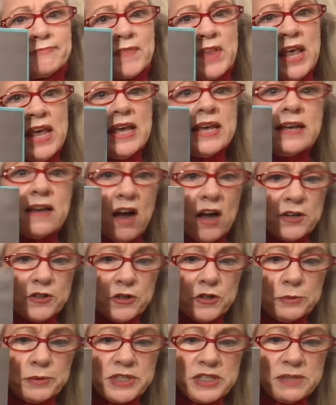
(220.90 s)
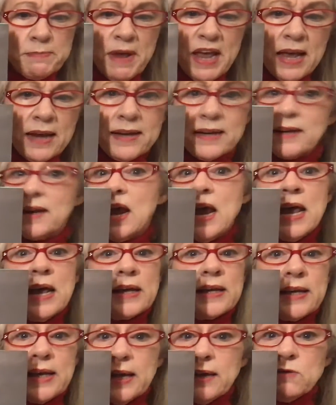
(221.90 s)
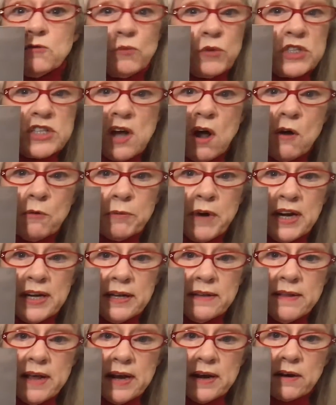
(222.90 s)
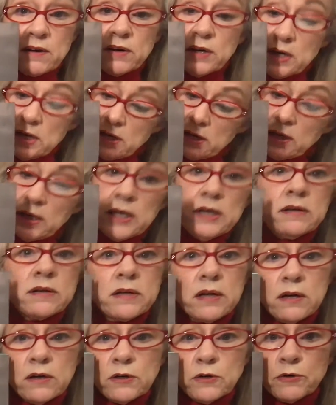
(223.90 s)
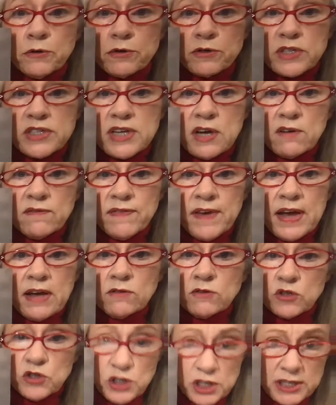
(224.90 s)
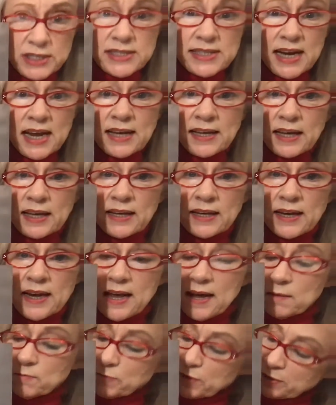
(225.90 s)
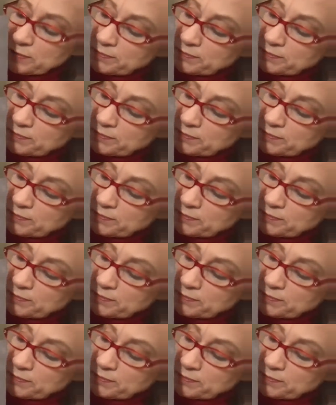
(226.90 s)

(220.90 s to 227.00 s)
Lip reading: He got to his bed and Kitten was already there. Kitten tuckered herself out and she's taking a nap.